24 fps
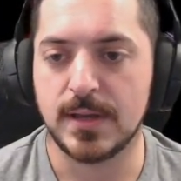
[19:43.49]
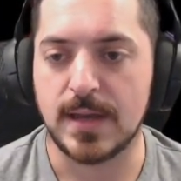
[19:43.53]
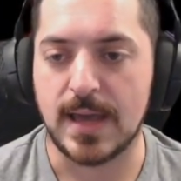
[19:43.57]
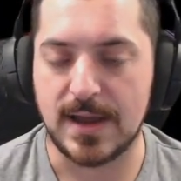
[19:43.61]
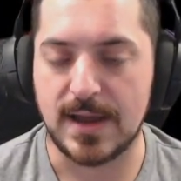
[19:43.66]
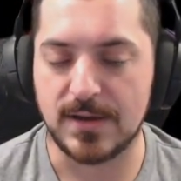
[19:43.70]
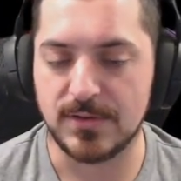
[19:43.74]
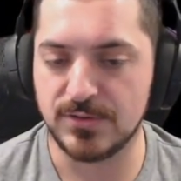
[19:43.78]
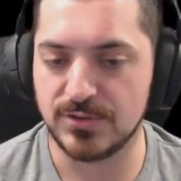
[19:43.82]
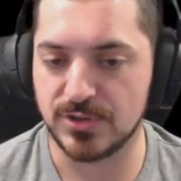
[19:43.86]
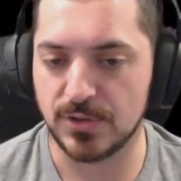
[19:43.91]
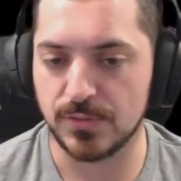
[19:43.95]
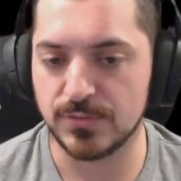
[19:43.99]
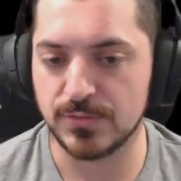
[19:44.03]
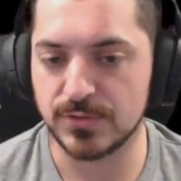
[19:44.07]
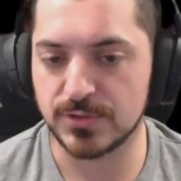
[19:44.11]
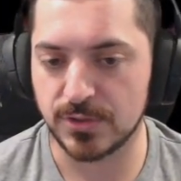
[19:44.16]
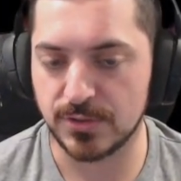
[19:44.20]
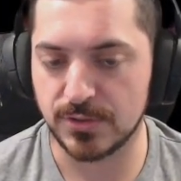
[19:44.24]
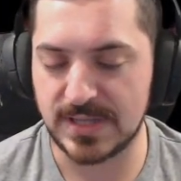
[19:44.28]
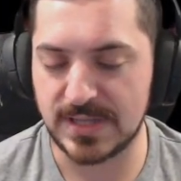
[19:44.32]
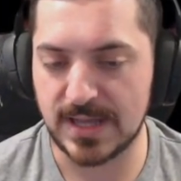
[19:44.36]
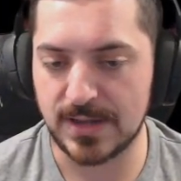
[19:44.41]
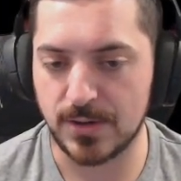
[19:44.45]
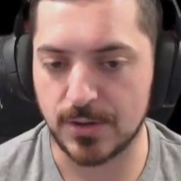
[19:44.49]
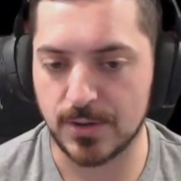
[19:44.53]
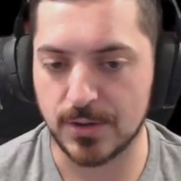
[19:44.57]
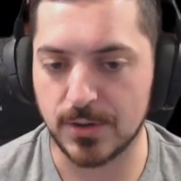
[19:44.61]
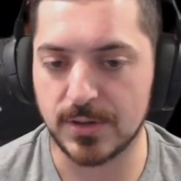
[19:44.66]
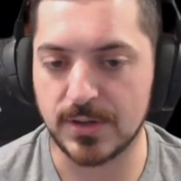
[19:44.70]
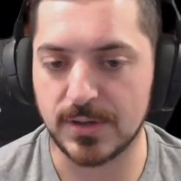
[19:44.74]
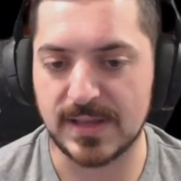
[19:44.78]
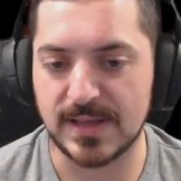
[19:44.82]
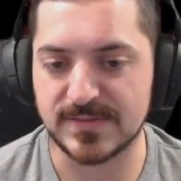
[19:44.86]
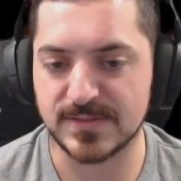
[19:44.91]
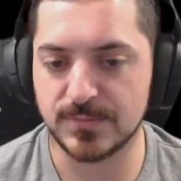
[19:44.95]
Aaron Jones could get
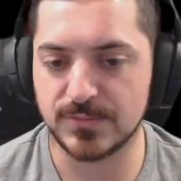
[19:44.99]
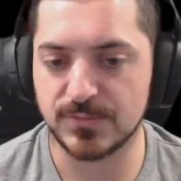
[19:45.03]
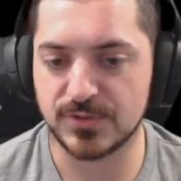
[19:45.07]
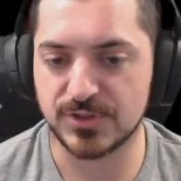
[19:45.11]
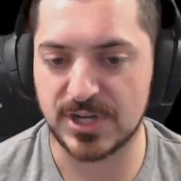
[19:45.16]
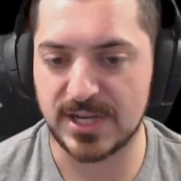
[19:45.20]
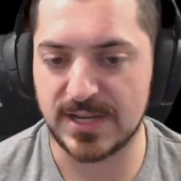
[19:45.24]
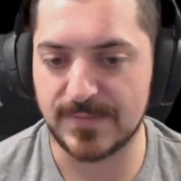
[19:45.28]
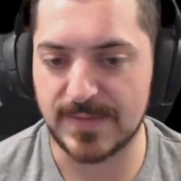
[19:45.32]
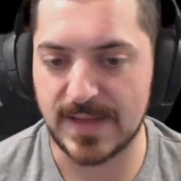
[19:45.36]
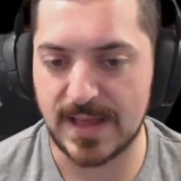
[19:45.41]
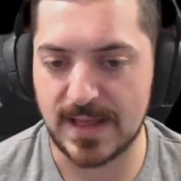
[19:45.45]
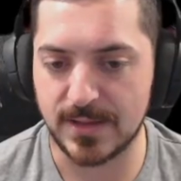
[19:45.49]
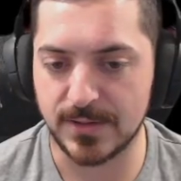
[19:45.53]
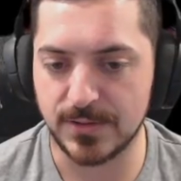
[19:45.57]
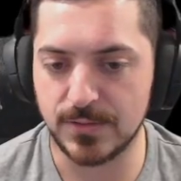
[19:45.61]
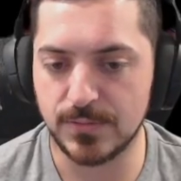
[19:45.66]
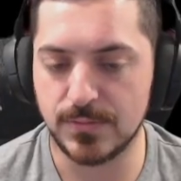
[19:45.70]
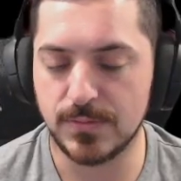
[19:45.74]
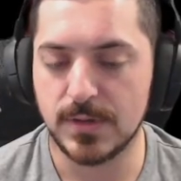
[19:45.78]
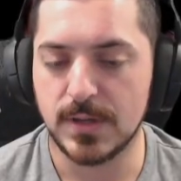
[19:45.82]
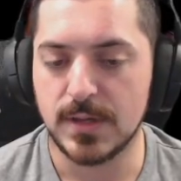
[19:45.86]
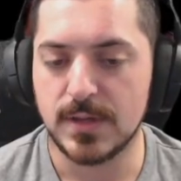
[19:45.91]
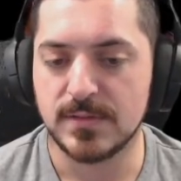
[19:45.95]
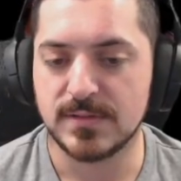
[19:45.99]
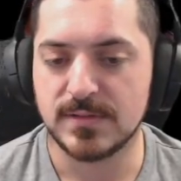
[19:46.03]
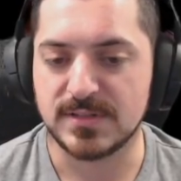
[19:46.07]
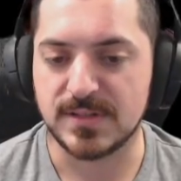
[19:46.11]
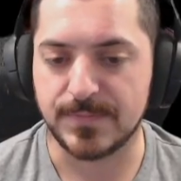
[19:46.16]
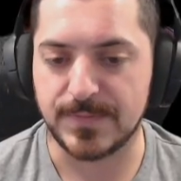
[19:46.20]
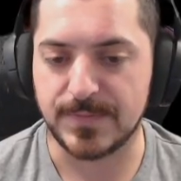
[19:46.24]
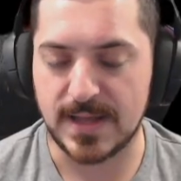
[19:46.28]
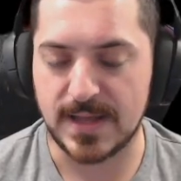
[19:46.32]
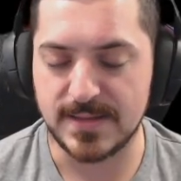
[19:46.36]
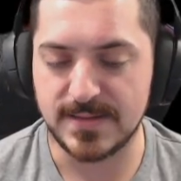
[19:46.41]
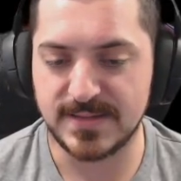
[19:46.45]
hurt. He'll have some trade value.
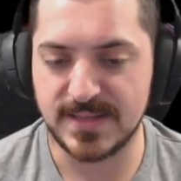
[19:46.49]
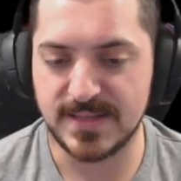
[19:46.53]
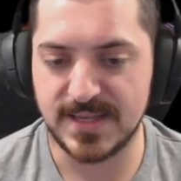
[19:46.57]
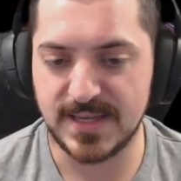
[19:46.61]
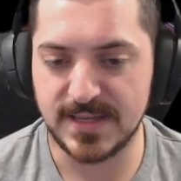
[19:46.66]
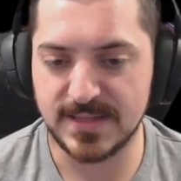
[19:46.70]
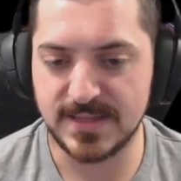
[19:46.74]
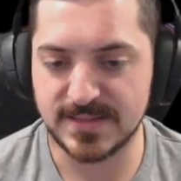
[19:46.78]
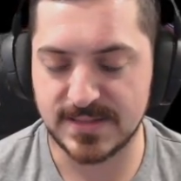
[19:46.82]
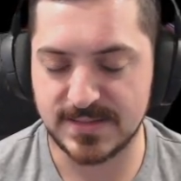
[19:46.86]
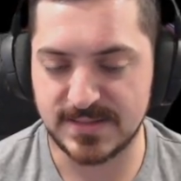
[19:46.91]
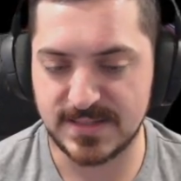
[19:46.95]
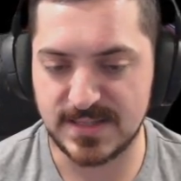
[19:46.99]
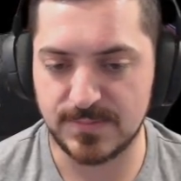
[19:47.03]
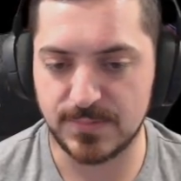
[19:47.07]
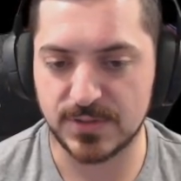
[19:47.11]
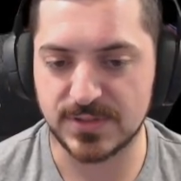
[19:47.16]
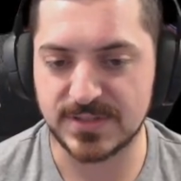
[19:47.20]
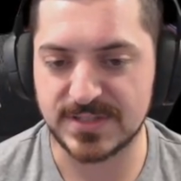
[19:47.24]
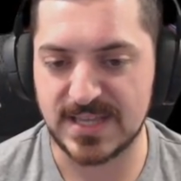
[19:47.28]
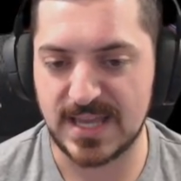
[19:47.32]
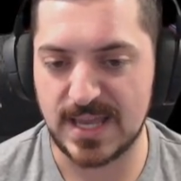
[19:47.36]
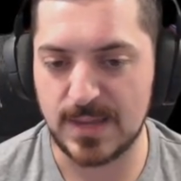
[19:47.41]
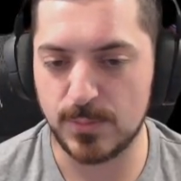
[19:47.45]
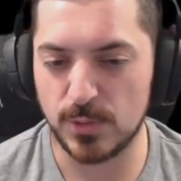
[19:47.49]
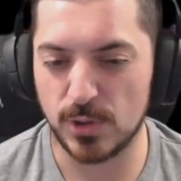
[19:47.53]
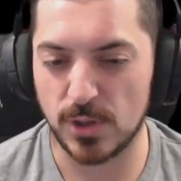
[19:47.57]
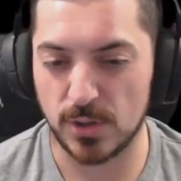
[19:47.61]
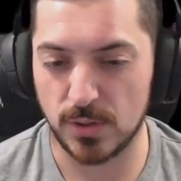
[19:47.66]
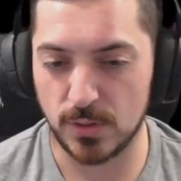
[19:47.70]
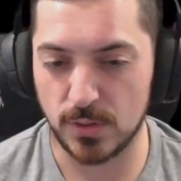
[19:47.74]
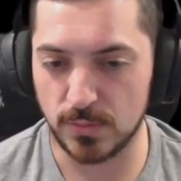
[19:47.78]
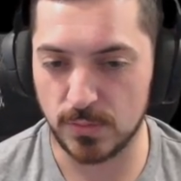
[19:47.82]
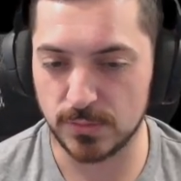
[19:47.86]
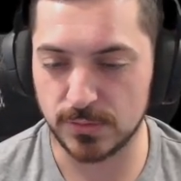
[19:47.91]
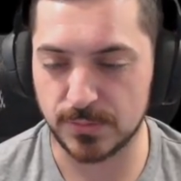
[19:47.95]
Stephon Diggs and Deebo Samuel
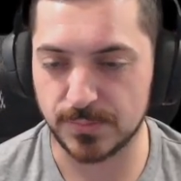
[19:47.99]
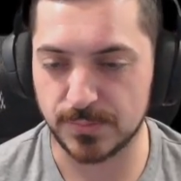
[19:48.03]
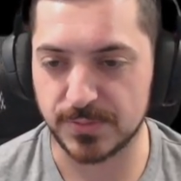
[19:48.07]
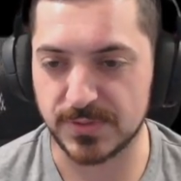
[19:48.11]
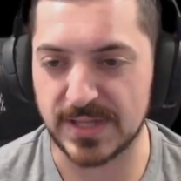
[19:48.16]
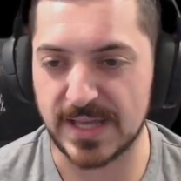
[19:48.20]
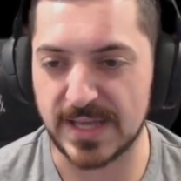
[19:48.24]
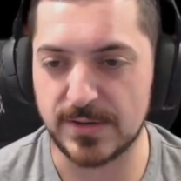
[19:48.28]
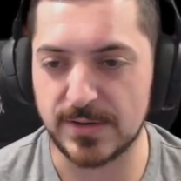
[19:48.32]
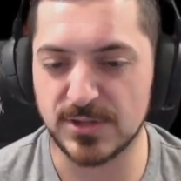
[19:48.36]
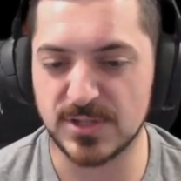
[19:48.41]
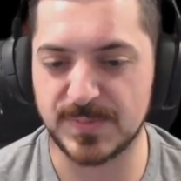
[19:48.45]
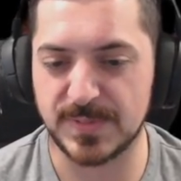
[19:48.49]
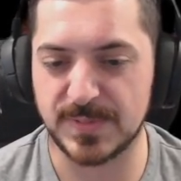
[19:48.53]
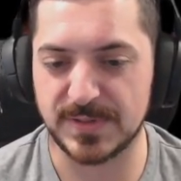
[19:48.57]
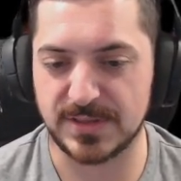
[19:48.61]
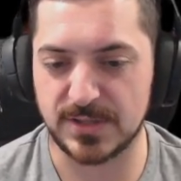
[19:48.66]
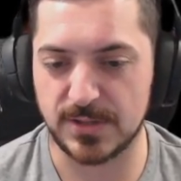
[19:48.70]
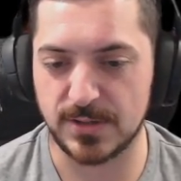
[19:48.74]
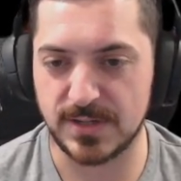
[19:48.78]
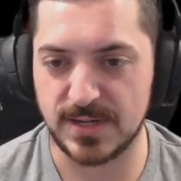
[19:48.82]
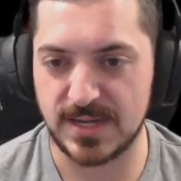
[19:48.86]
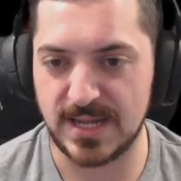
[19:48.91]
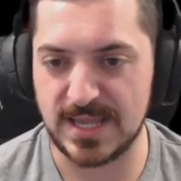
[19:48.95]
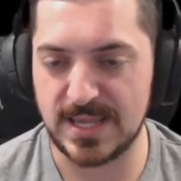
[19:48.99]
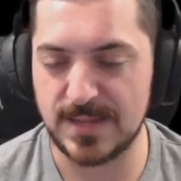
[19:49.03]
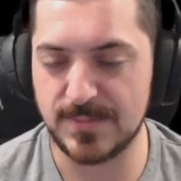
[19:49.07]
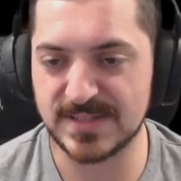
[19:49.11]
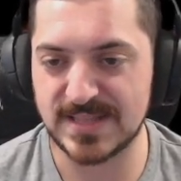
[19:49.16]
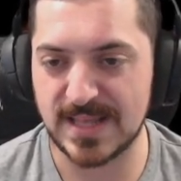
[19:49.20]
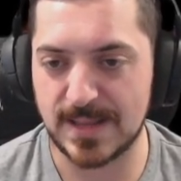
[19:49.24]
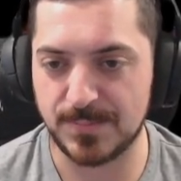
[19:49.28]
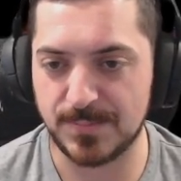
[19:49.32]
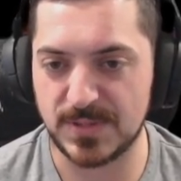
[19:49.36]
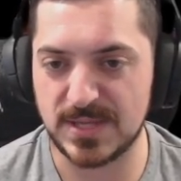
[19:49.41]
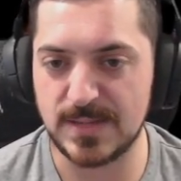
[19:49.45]
are older players, but they're
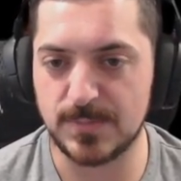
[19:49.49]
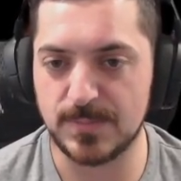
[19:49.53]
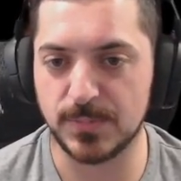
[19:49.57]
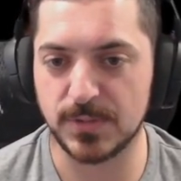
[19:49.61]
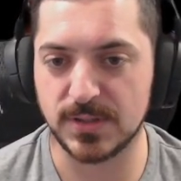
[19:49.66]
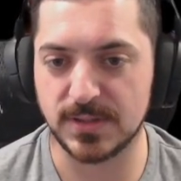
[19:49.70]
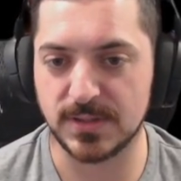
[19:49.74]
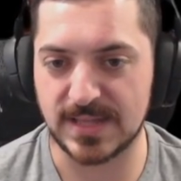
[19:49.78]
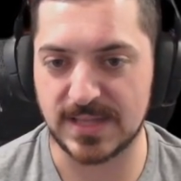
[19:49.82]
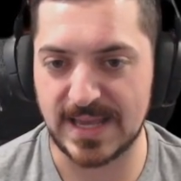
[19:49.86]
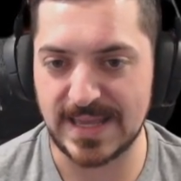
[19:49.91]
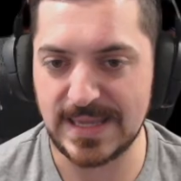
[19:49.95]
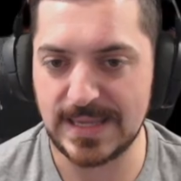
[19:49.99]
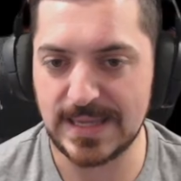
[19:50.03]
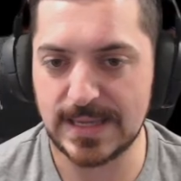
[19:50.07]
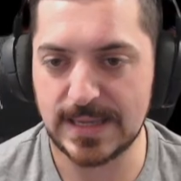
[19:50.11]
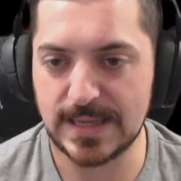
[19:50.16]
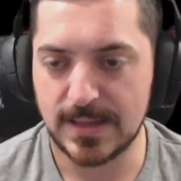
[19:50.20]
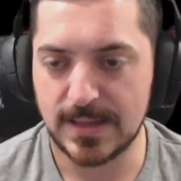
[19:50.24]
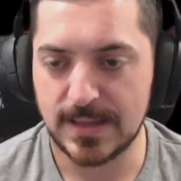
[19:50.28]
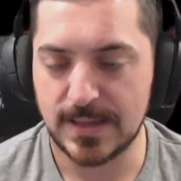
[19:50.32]
names that people like.